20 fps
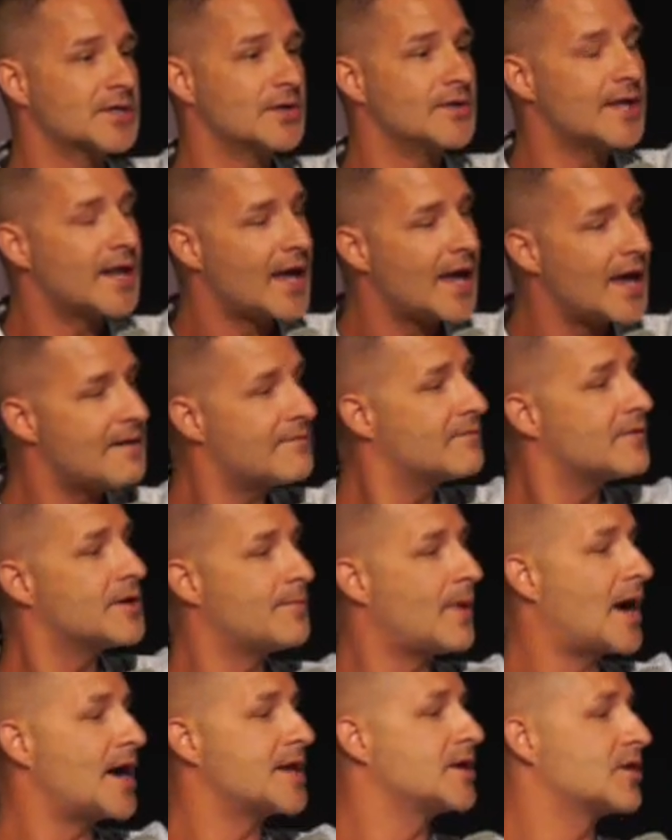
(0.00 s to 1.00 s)
that
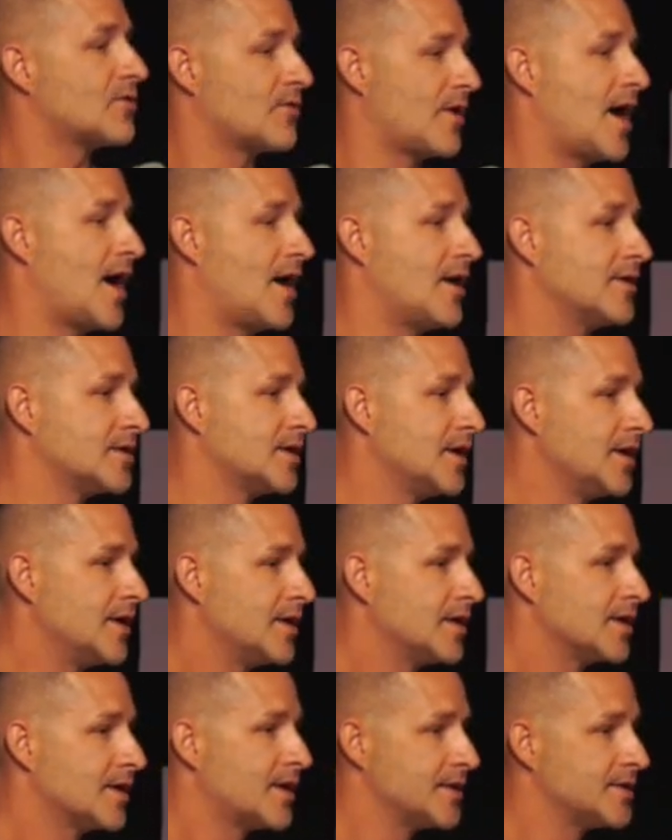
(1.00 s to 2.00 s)
everybody around
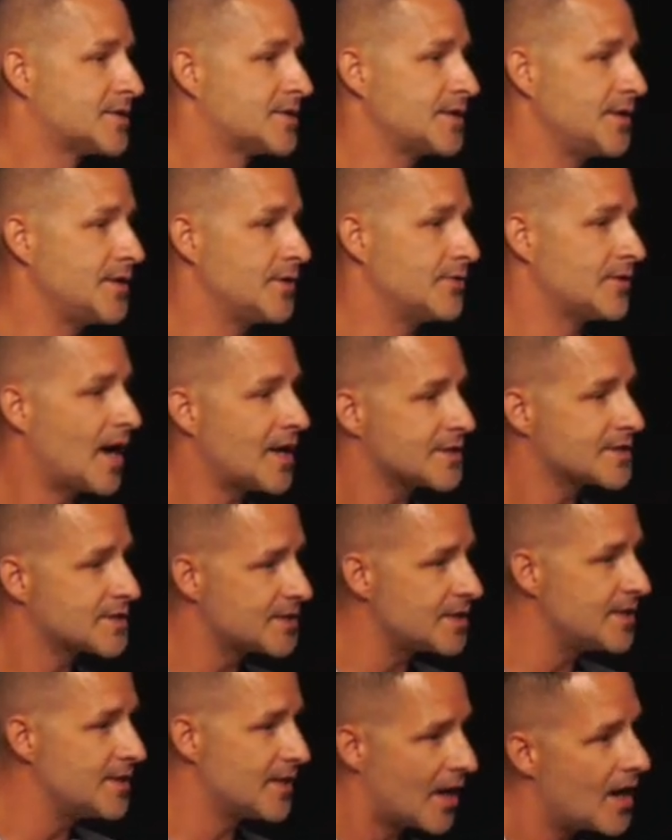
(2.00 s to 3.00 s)
can see you, not
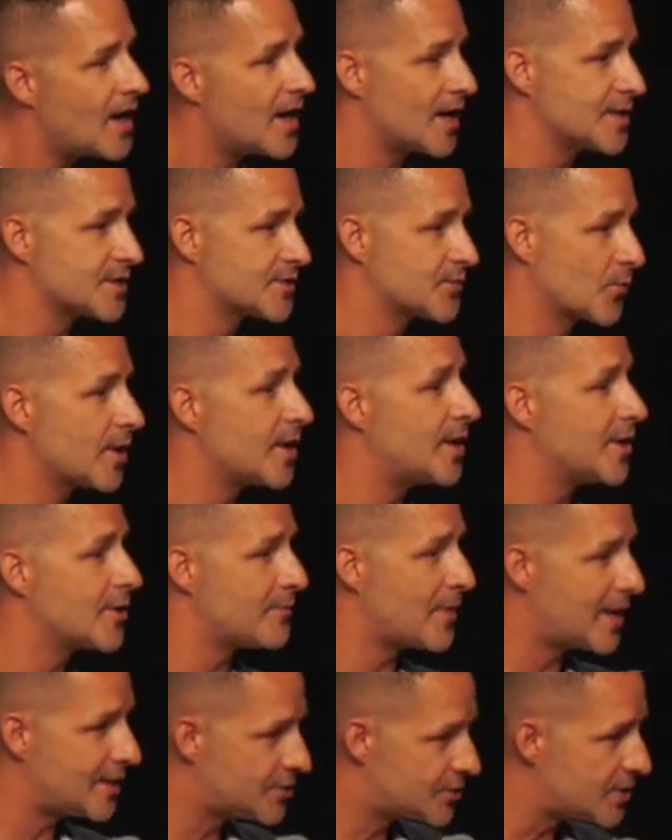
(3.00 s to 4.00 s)
see the us. We're here to
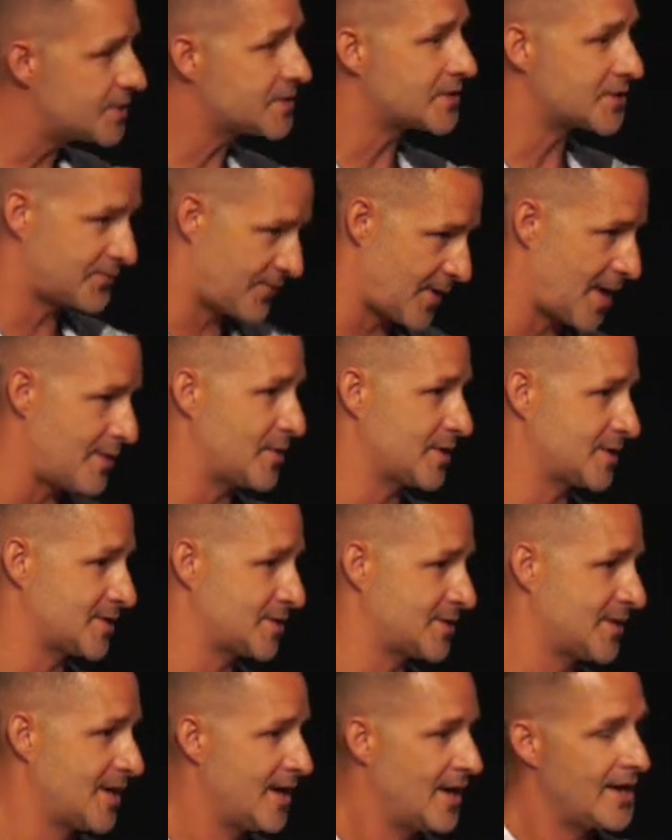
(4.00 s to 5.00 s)
make Jesus
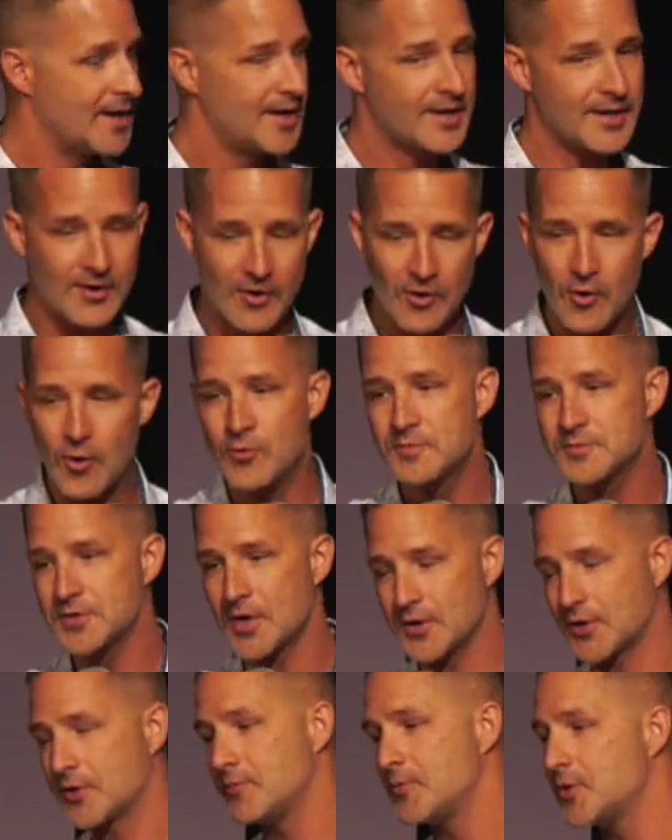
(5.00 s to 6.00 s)
famous in our homes, our
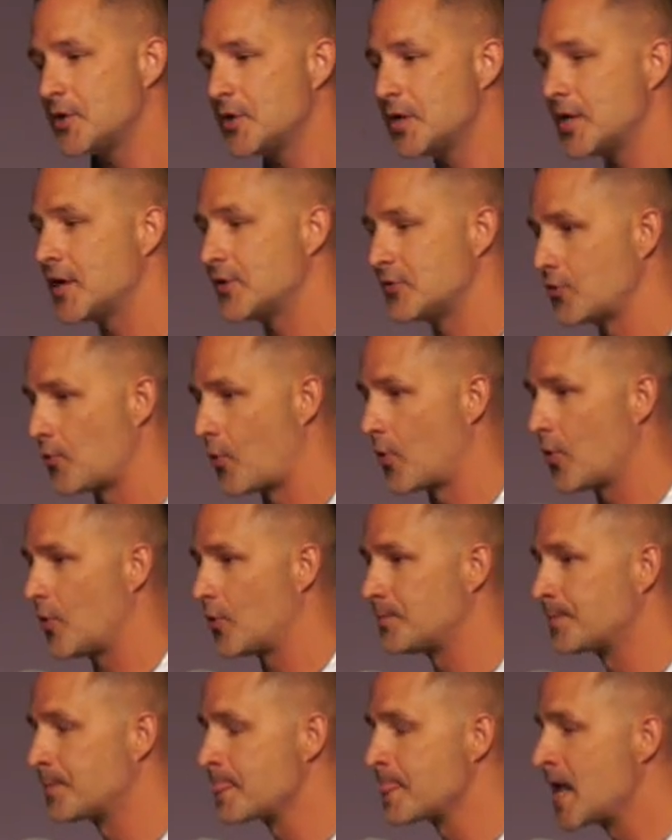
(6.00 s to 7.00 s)
community, in the
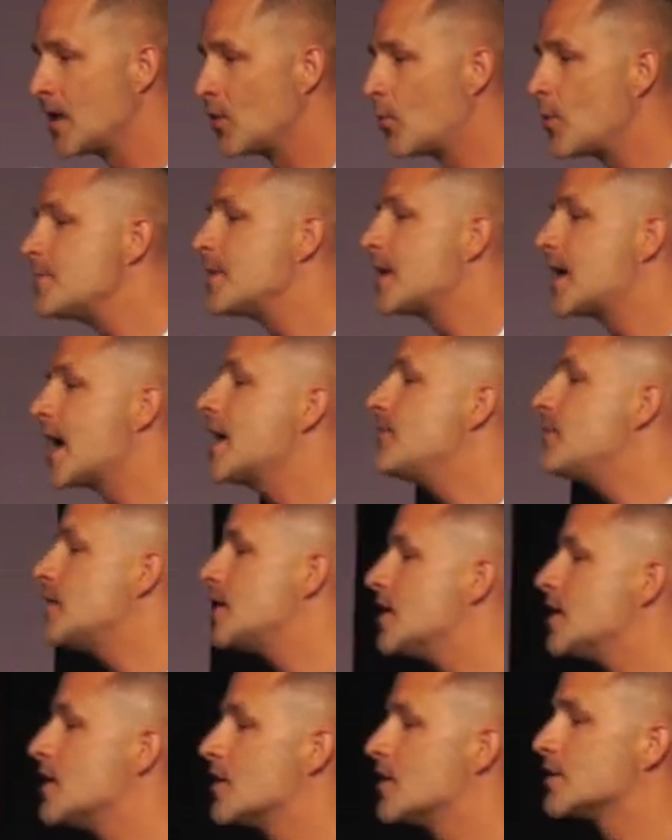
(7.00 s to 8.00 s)
world. And we began the
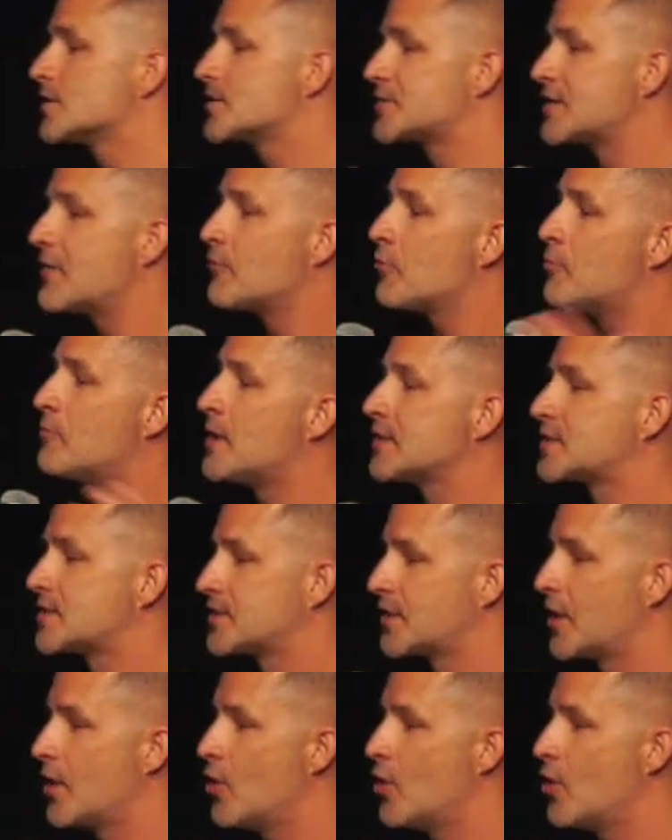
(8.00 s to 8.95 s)
year several months ago,